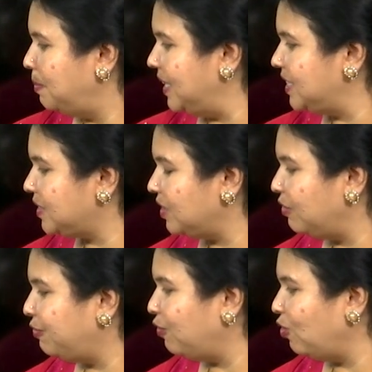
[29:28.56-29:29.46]
plus
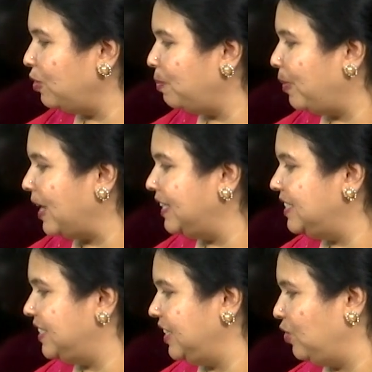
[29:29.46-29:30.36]

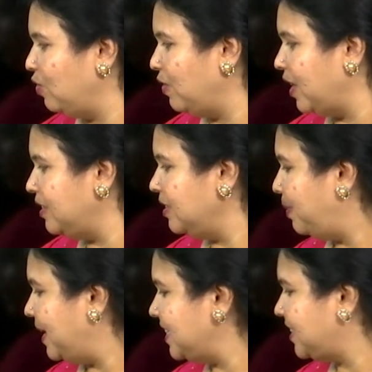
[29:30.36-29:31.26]
4.01
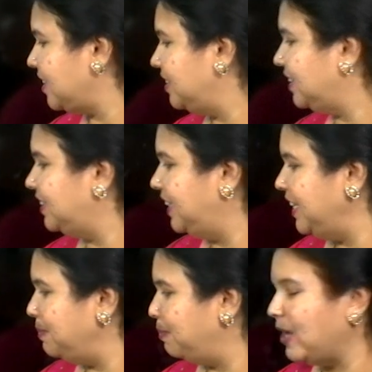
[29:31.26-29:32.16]
plus
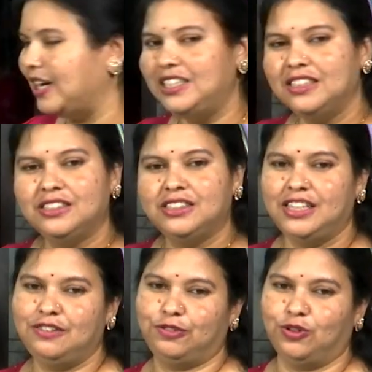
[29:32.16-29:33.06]

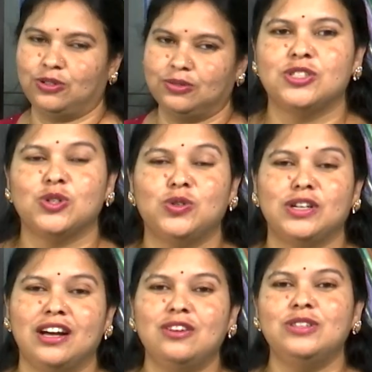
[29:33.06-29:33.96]
30.34. So,
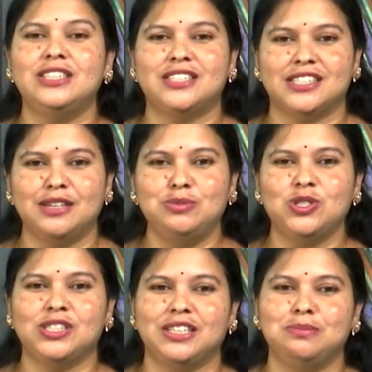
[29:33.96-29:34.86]
now it is time to
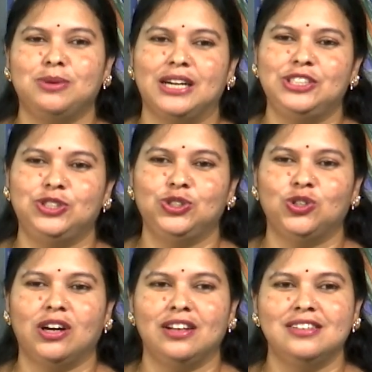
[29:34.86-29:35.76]
say bye to you
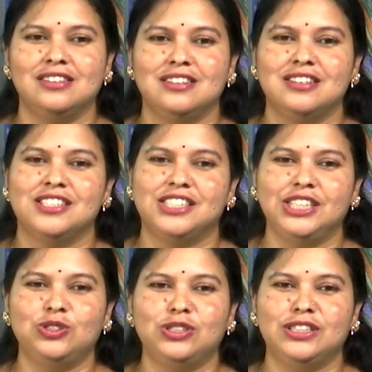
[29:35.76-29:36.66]
all.
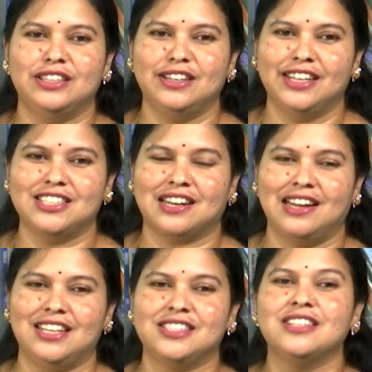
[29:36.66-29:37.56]
See you in the next
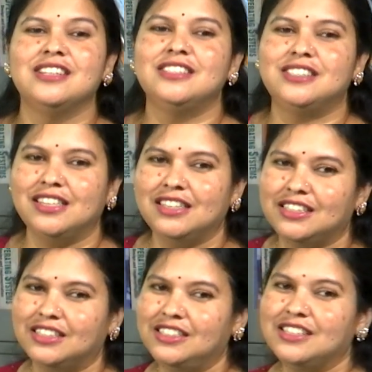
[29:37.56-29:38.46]
class. Till
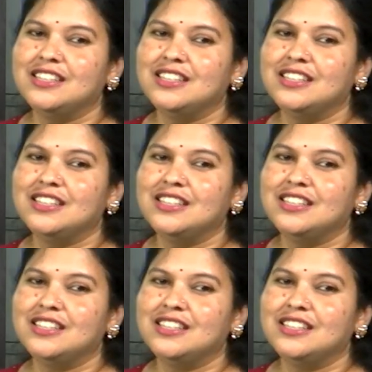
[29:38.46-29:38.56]
that,